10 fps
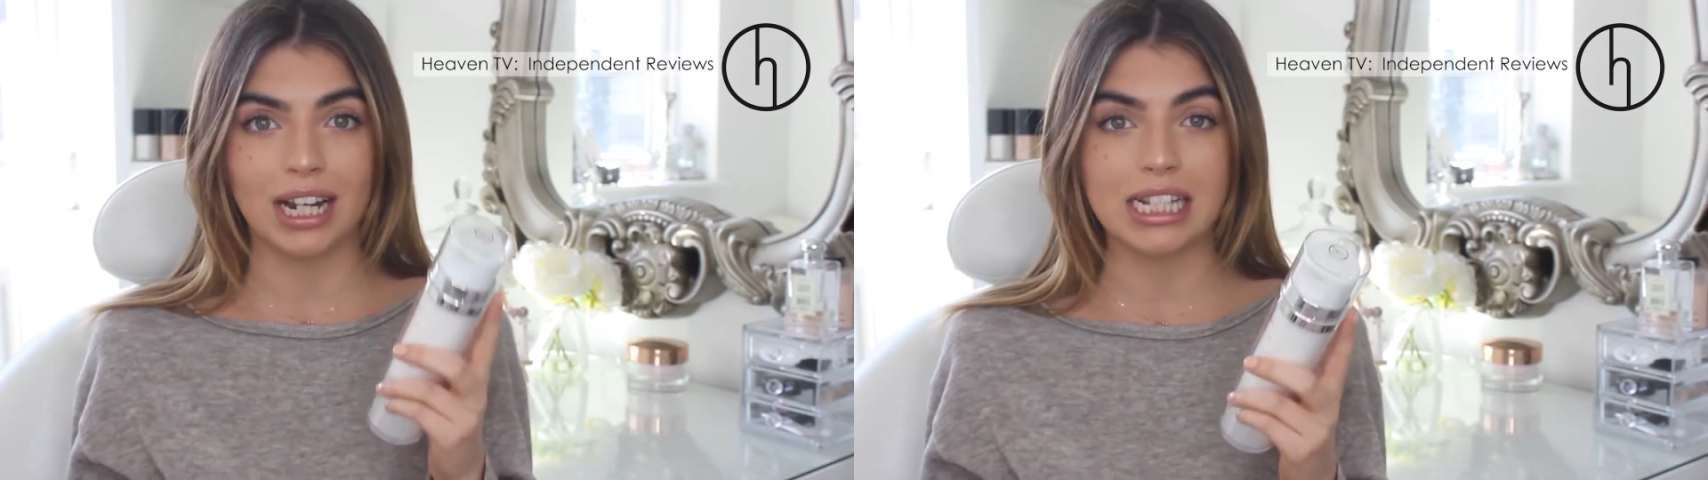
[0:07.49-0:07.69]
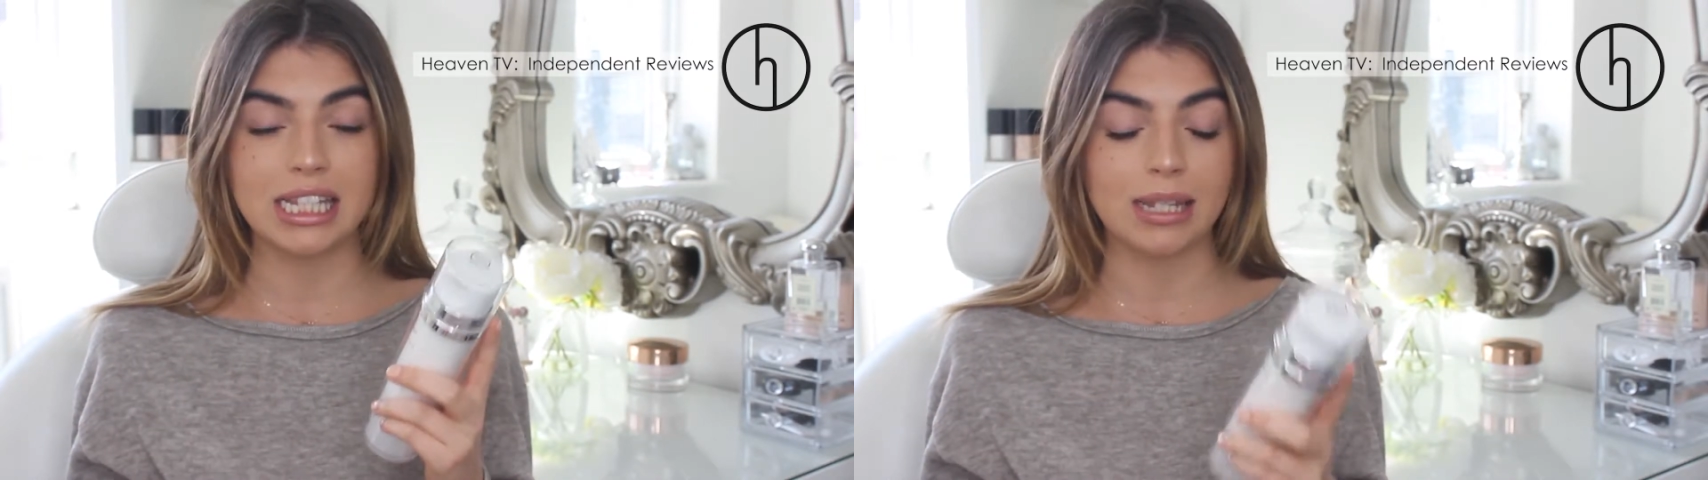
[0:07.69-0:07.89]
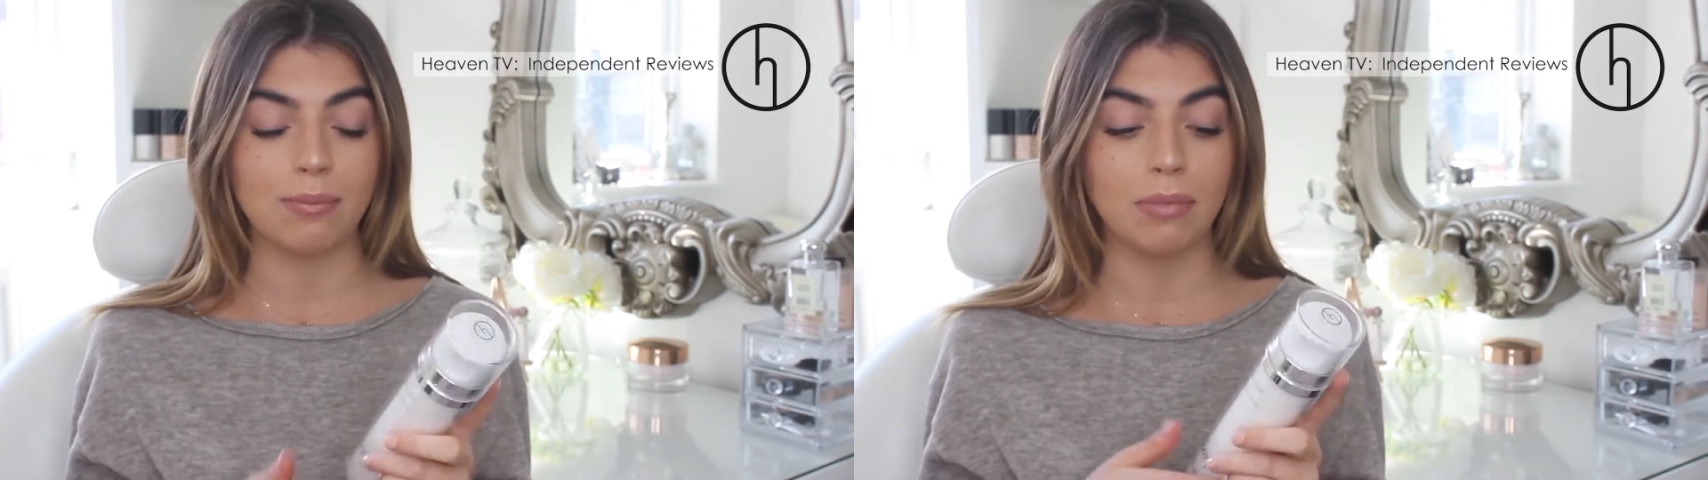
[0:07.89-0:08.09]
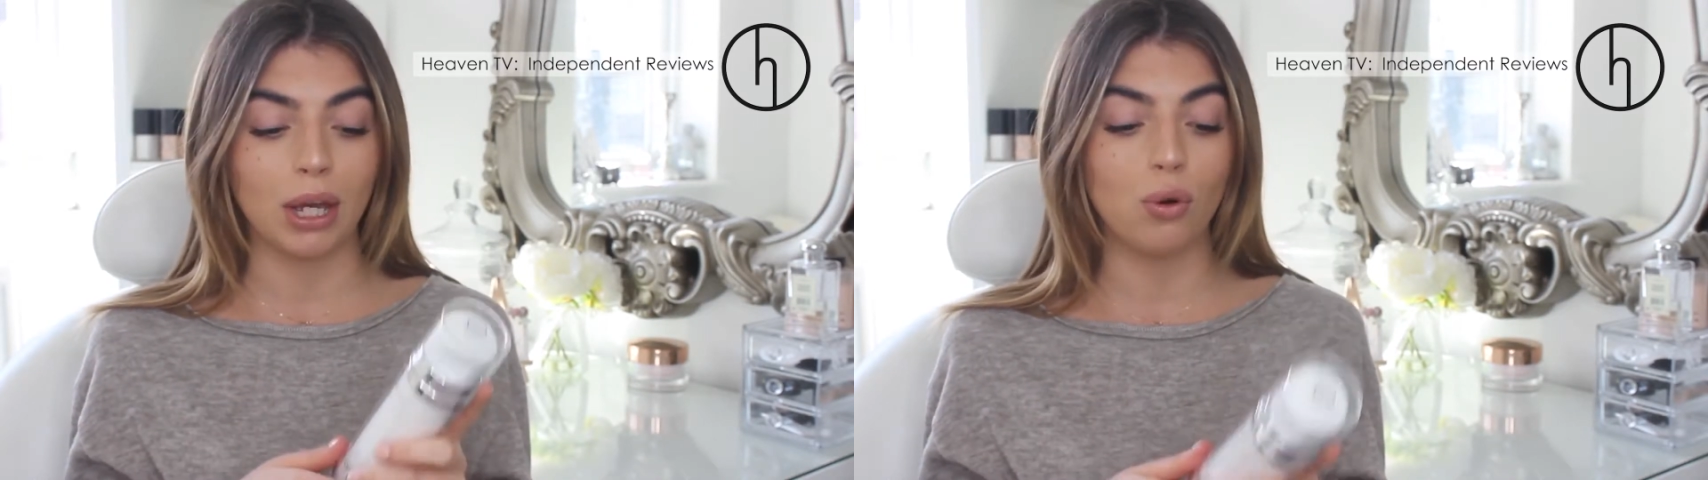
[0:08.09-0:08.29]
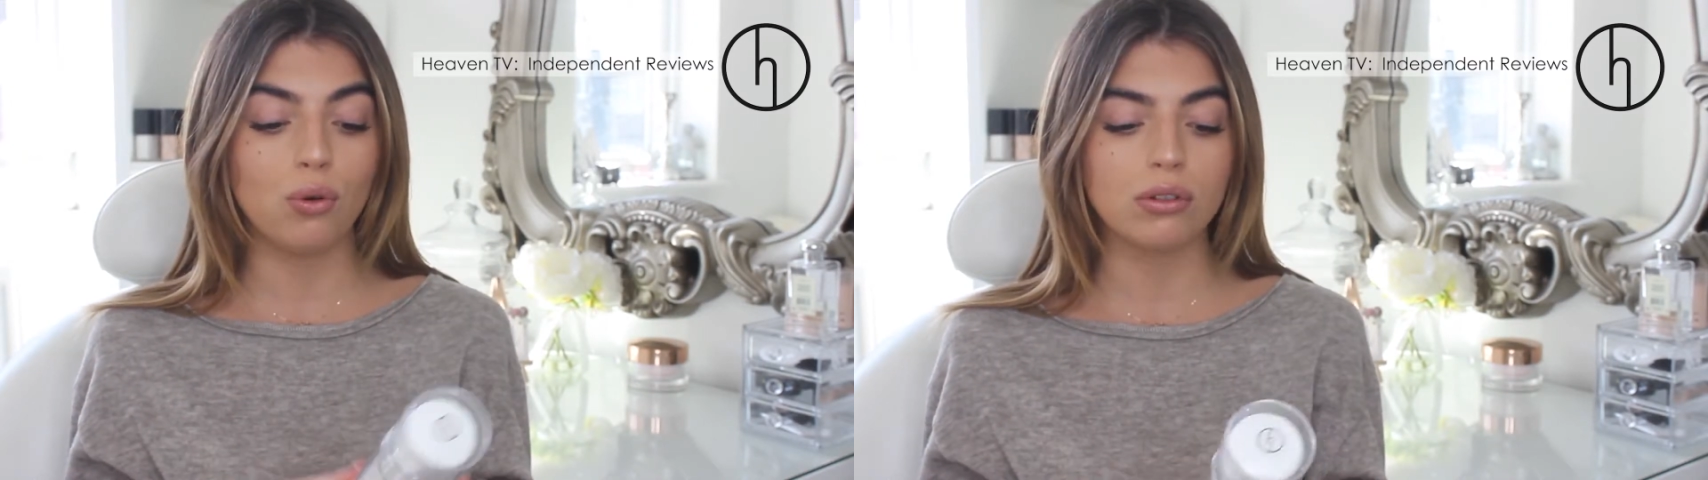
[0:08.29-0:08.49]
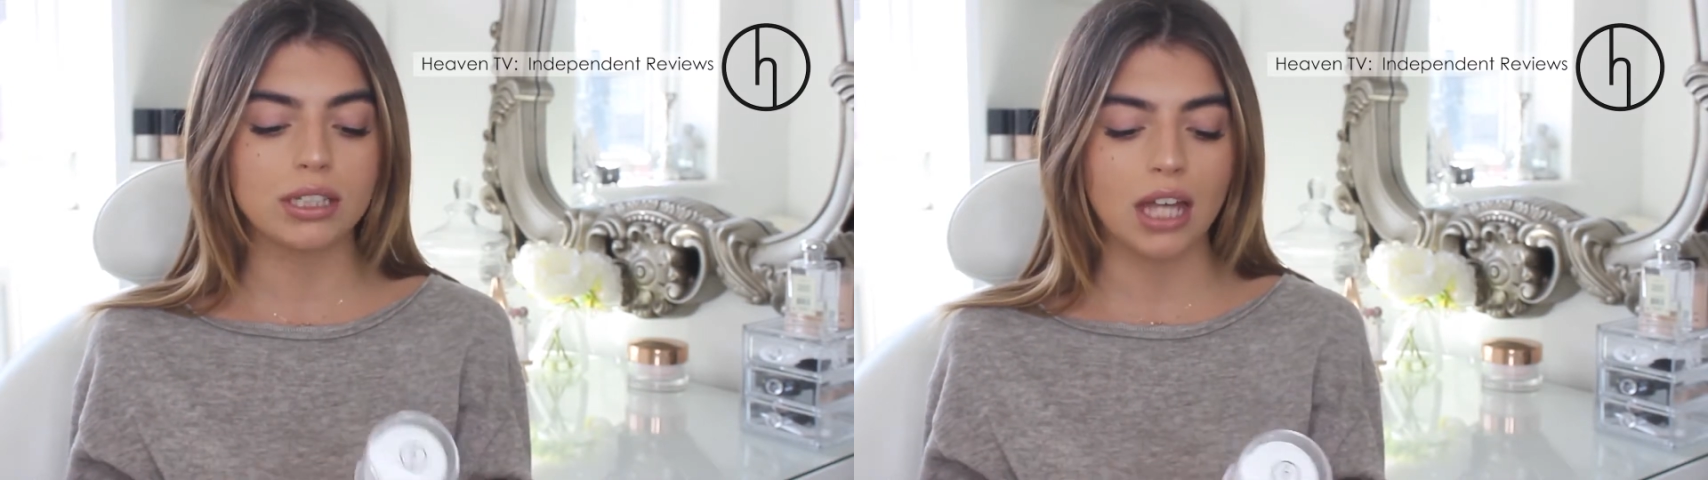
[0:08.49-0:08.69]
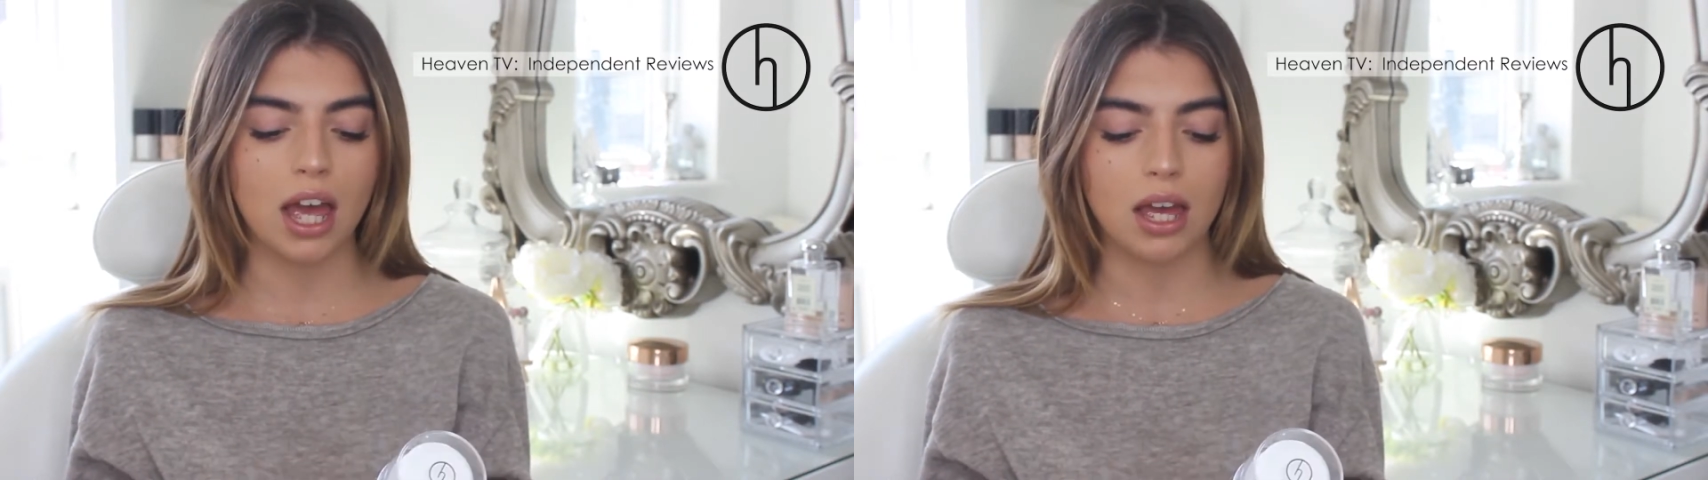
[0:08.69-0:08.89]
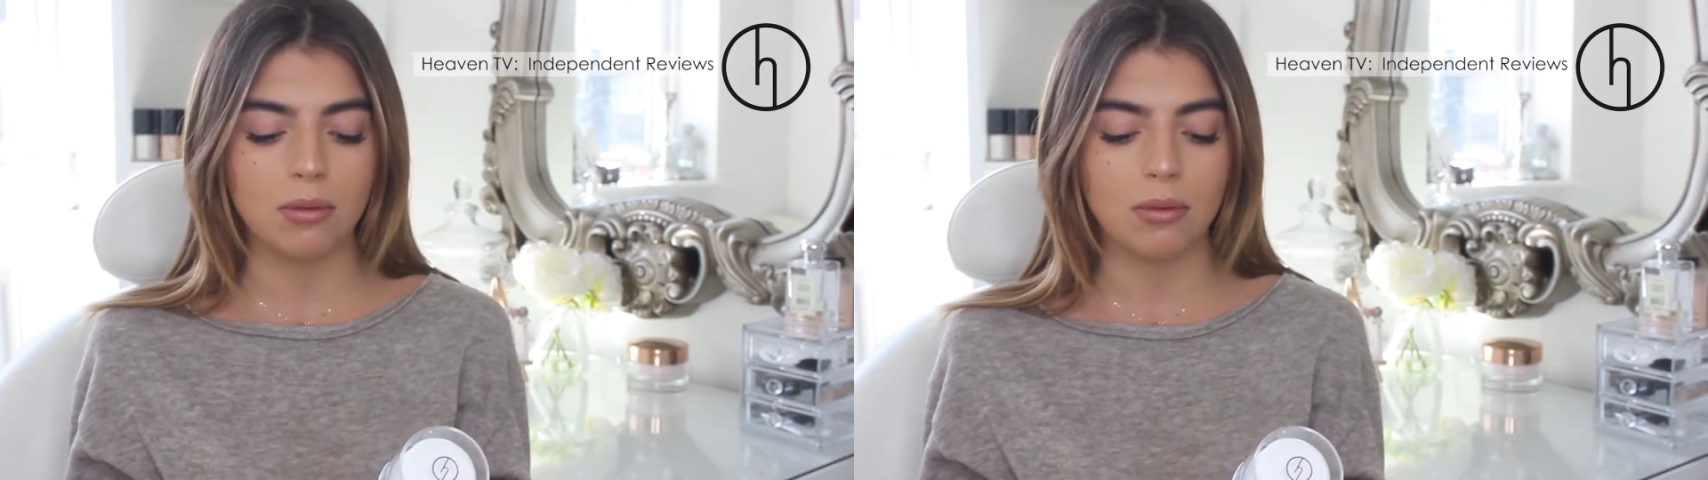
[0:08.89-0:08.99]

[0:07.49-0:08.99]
cleansing milks